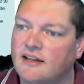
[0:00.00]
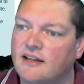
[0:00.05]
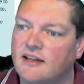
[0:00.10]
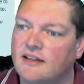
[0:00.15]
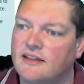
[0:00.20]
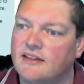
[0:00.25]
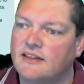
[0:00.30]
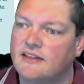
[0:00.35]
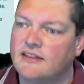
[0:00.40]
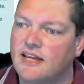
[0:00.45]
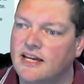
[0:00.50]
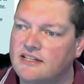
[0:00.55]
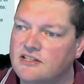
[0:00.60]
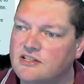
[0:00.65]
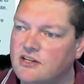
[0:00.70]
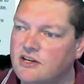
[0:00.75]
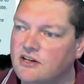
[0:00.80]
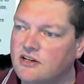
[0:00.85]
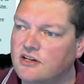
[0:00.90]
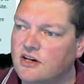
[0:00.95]
that's
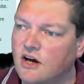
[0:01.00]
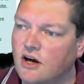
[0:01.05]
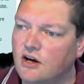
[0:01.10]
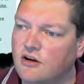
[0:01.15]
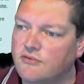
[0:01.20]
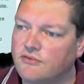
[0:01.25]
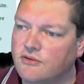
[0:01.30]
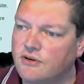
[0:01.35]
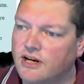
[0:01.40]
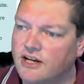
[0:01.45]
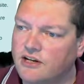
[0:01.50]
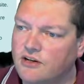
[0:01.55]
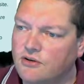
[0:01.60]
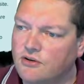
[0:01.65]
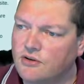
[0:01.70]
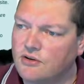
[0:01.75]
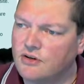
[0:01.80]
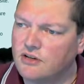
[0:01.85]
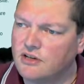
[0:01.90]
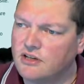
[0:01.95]
going to overwrite
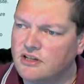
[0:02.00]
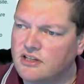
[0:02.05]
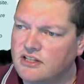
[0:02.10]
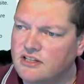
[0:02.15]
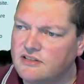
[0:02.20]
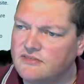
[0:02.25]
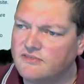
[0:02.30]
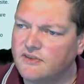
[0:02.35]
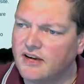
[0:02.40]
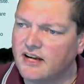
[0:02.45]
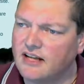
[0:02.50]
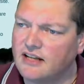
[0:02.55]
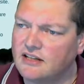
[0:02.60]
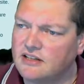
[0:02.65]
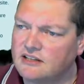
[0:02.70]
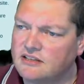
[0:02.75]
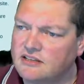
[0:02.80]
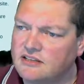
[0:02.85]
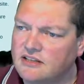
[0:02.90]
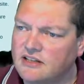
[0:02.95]
all of these
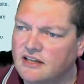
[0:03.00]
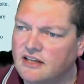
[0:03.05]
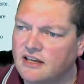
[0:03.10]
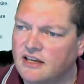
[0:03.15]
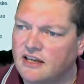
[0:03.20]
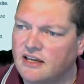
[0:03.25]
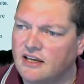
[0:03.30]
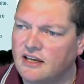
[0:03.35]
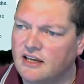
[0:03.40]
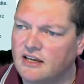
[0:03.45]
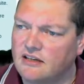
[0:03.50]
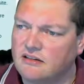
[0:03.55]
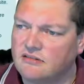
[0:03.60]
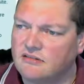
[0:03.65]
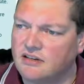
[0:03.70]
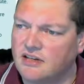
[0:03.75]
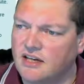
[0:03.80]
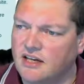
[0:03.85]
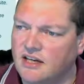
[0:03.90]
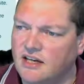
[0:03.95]
files.
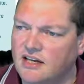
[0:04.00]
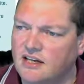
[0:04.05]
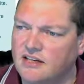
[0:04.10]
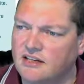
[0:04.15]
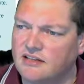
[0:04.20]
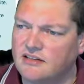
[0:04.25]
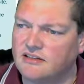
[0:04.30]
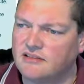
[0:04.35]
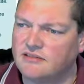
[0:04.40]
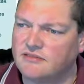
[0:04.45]
And